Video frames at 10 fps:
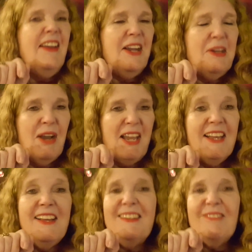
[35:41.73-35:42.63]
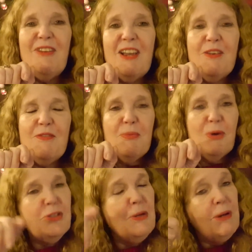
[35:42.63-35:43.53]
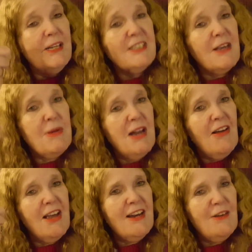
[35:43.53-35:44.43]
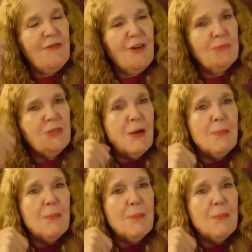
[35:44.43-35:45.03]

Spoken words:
Anyway, thank you for watching. Please give me a like and a thumbs up.